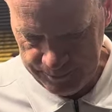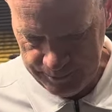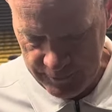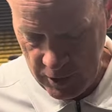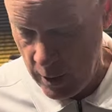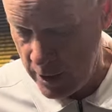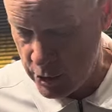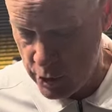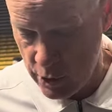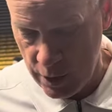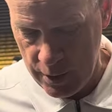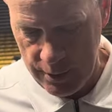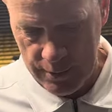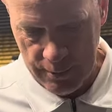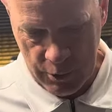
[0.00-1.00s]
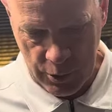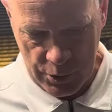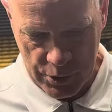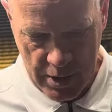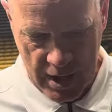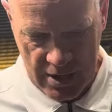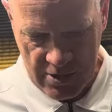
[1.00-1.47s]
And I should.
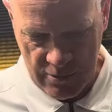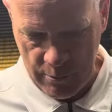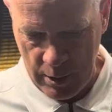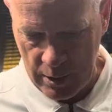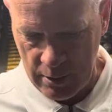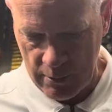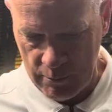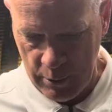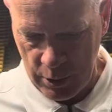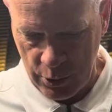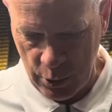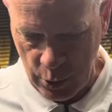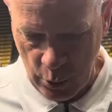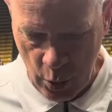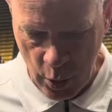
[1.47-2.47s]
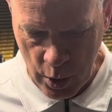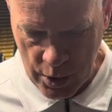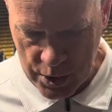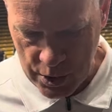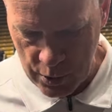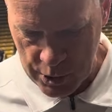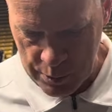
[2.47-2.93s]
Those guys have been through the wars,
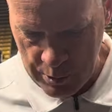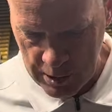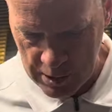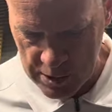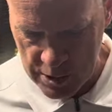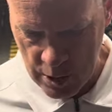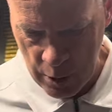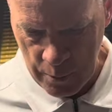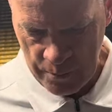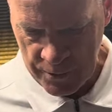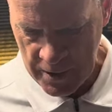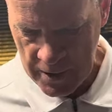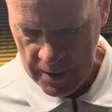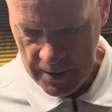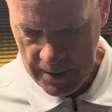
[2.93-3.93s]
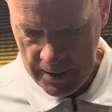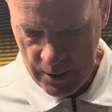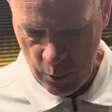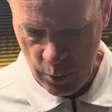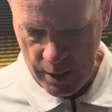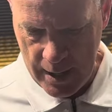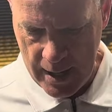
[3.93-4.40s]
so to speak. So
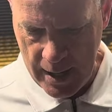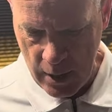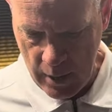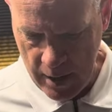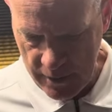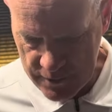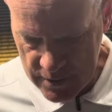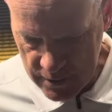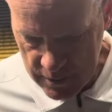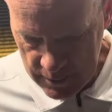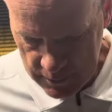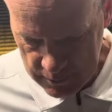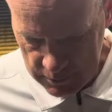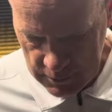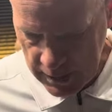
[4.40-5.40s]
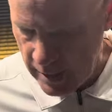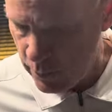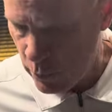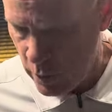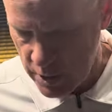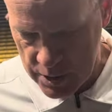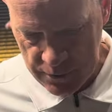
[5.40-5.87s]
we now have to, again,
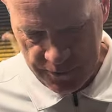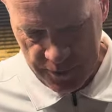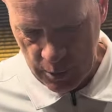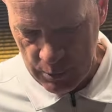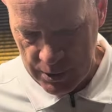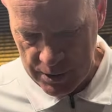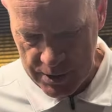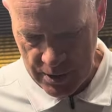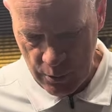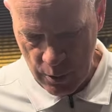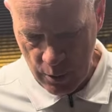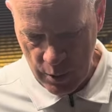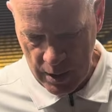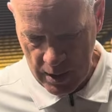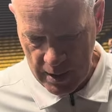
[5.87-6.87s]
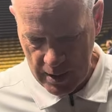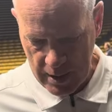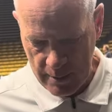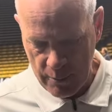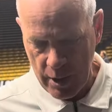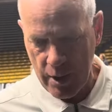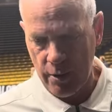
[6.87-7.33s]
watch the film and see where we need to
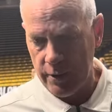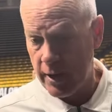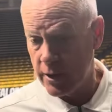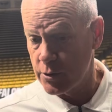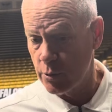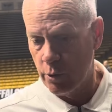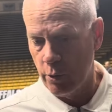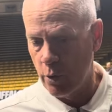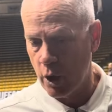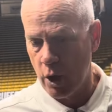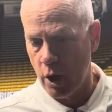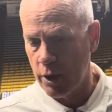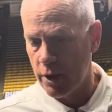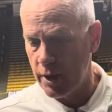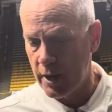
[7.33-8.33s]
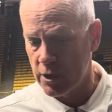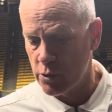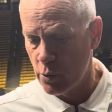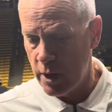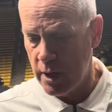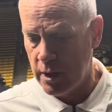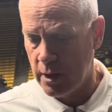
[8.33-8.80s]
get better, and that's what we'll work on the next
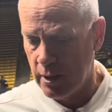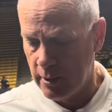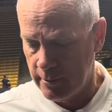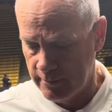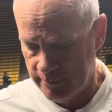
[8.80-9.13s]
week, and